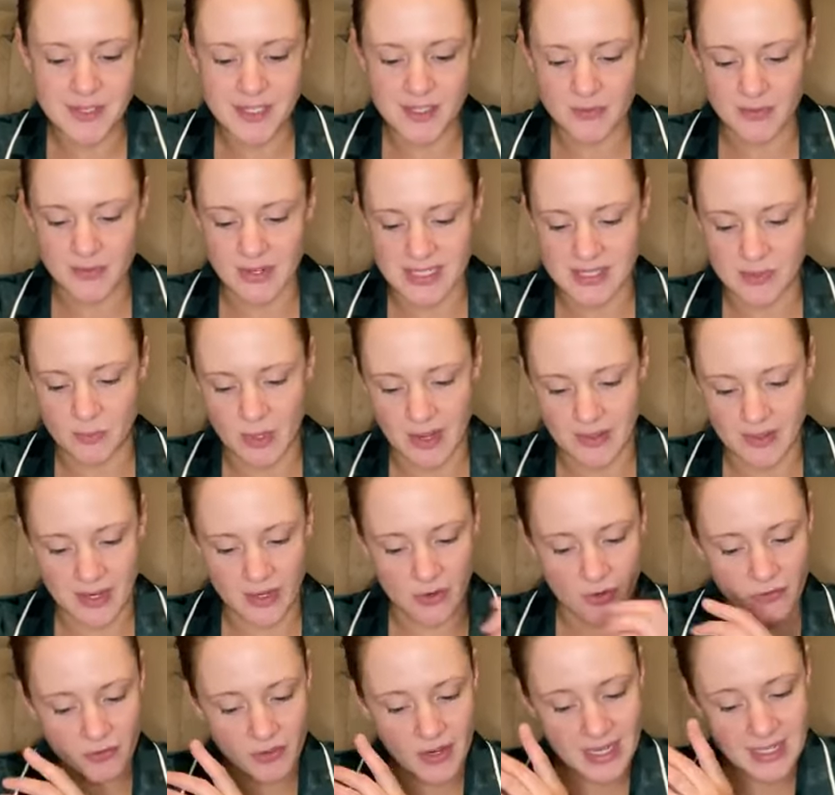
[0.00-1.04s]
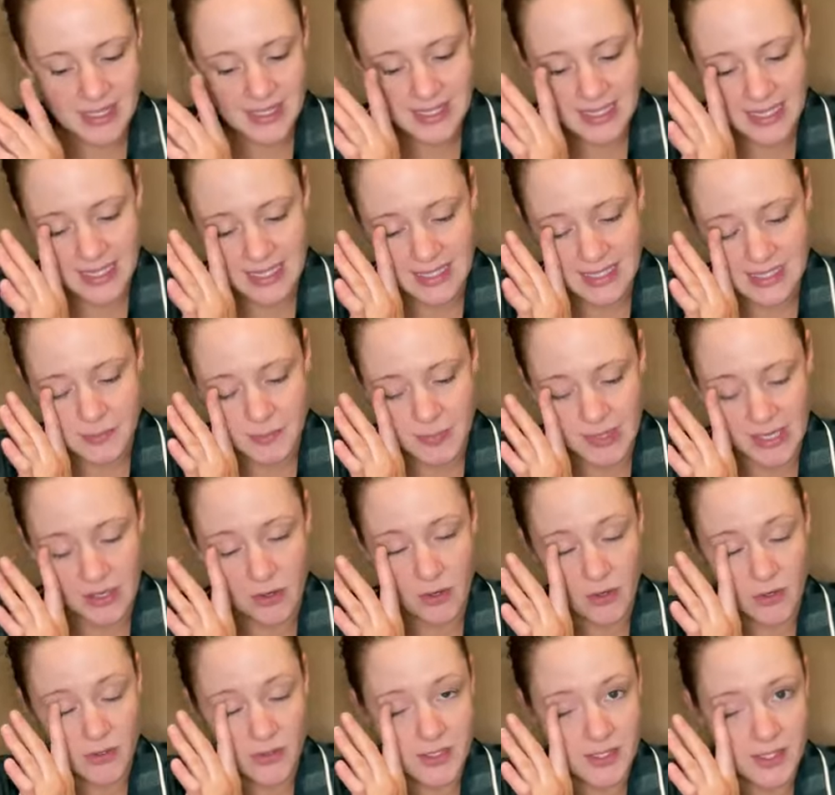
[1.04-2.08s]
that the reason why they're not friends is
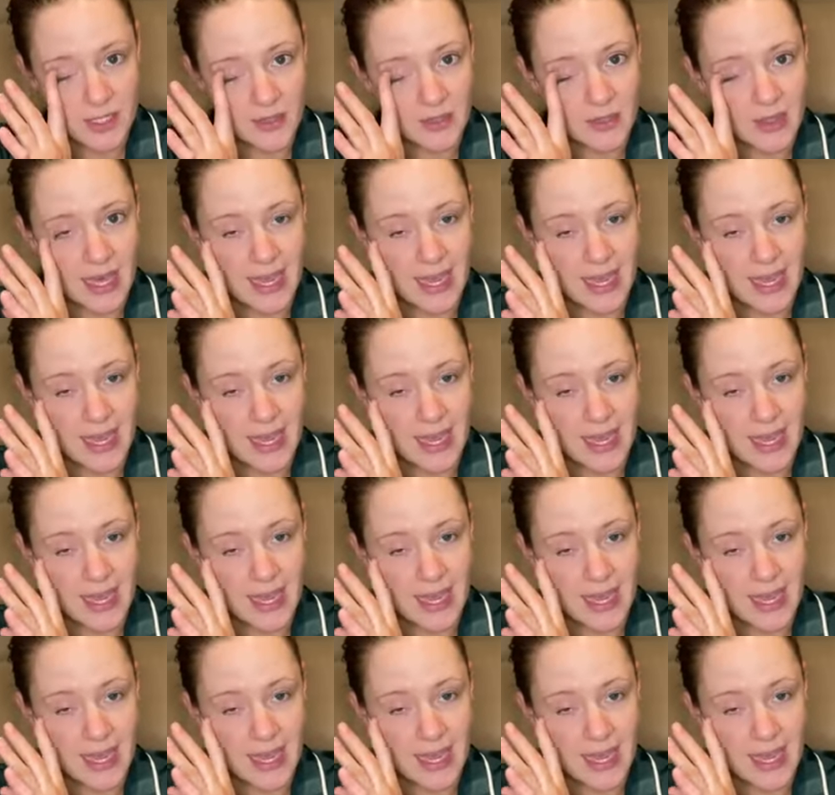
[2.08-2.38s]
because